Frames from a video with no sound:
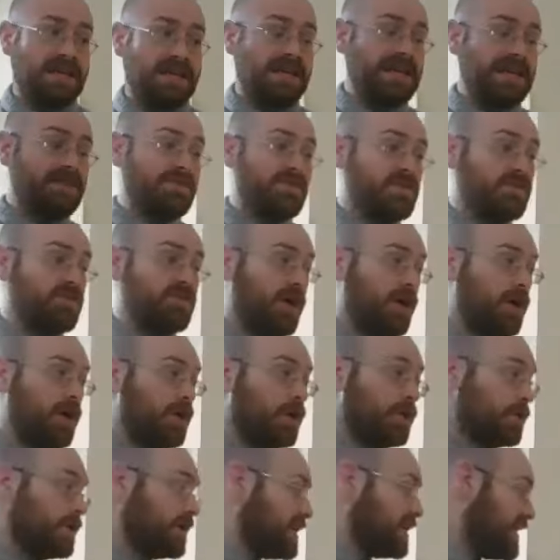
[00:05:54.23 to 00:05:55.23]
even
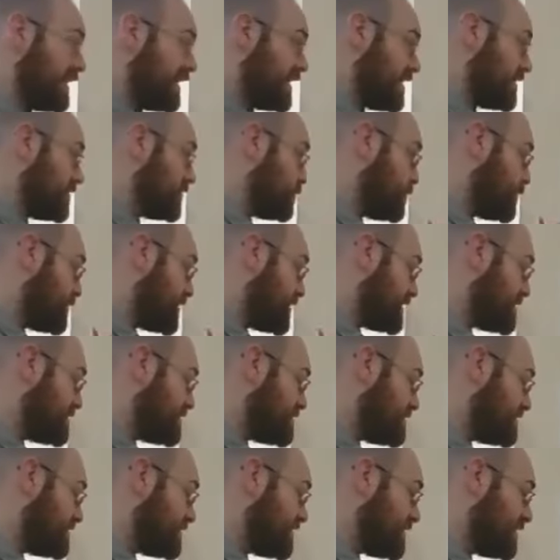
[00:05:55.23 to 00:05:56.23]
though, as we can
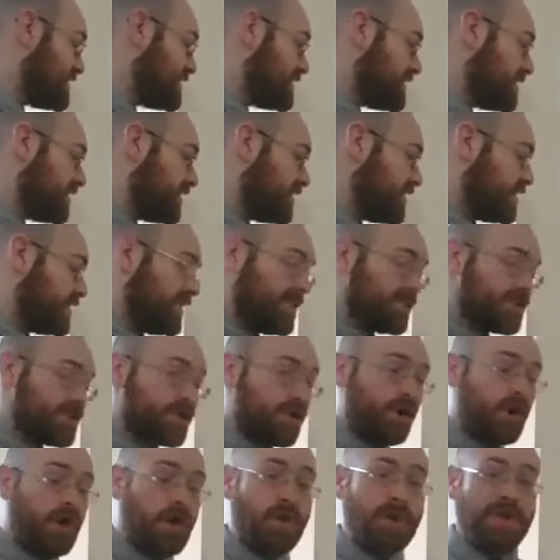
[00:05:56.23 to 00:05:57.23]
see,
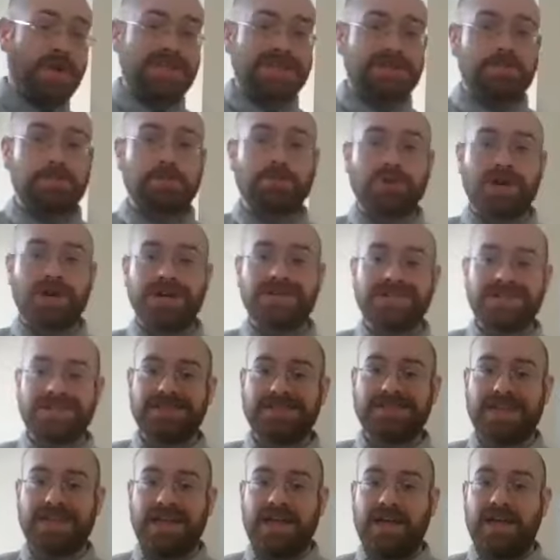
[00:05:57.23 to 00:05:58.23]
they're always
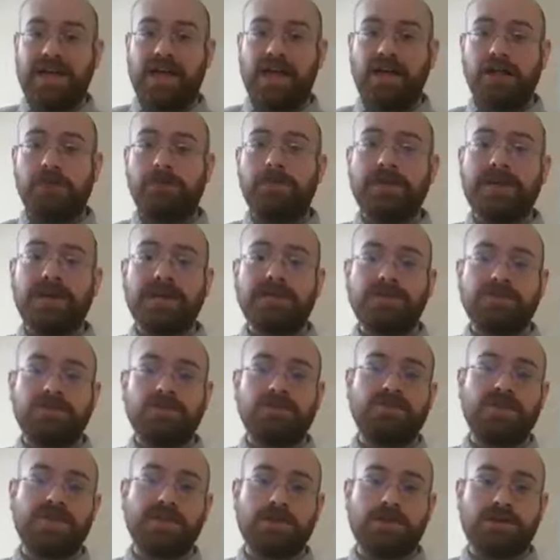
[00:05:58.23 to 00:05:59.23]
present, helping us to
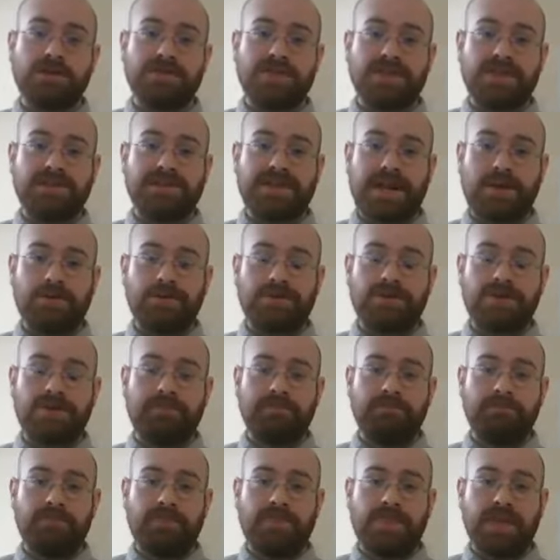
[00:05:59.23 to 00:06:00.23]
figure things
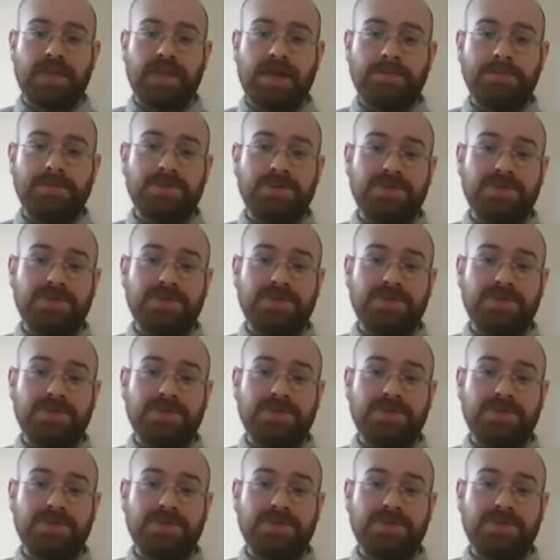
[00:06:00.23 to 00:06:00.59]
out.